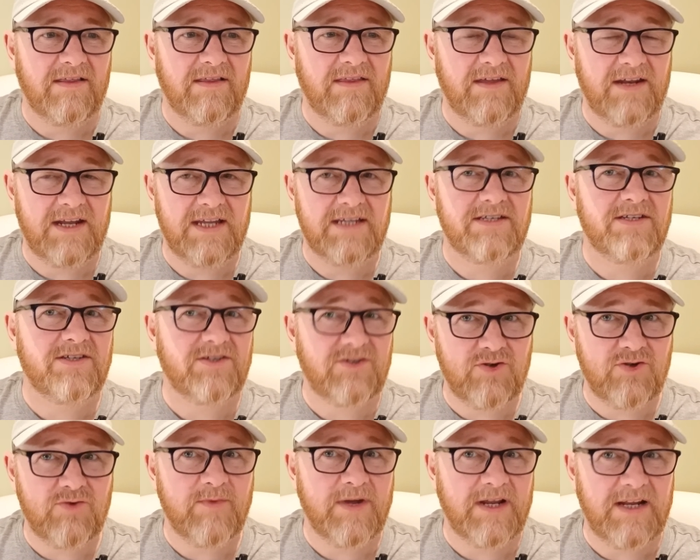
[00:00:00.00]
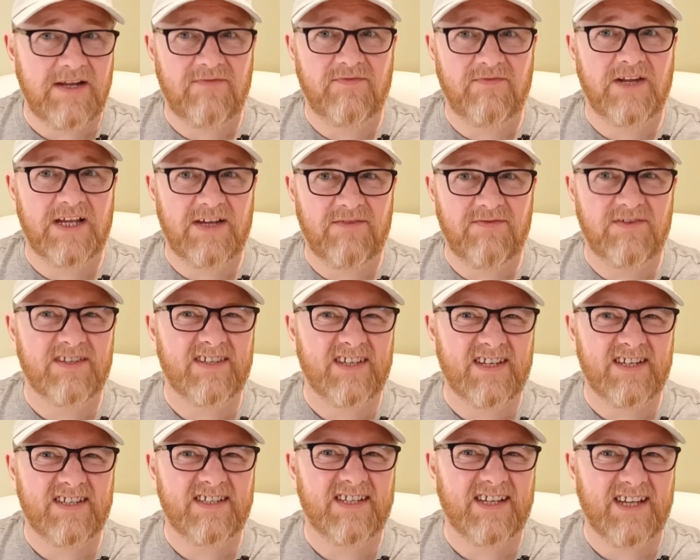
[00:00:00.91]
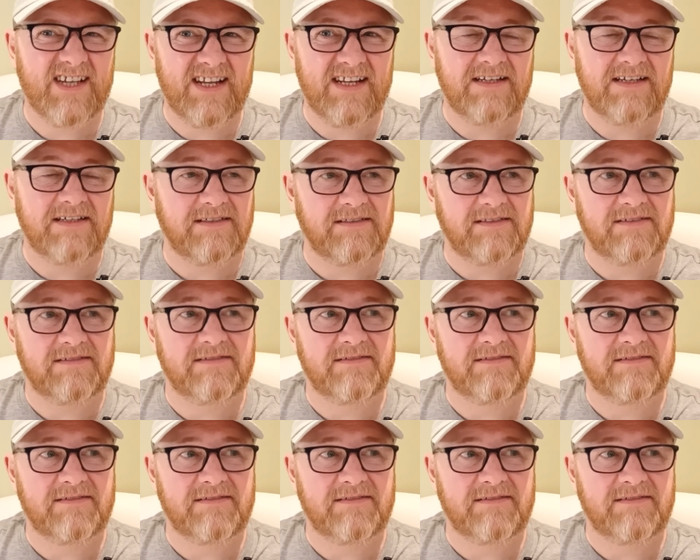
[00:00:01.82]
there isn't too many flavors there to kind of,